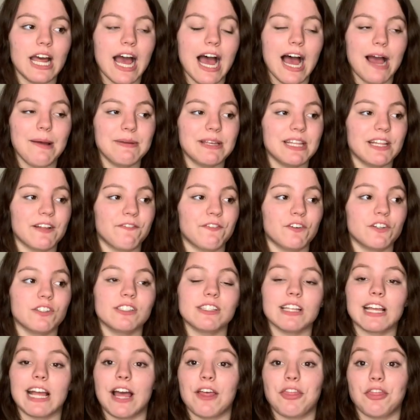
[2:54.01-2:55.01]
I mean, the first
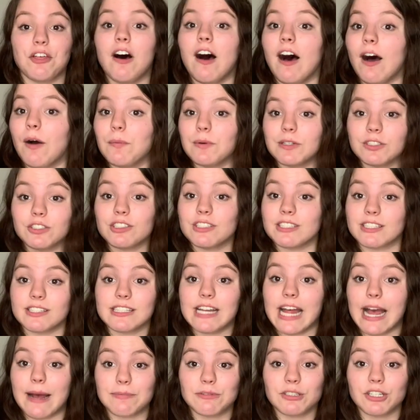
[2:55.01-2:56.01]
thing I thought was she
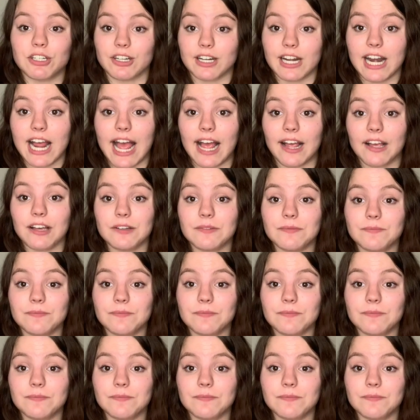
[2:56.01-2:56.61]
snapped her neck.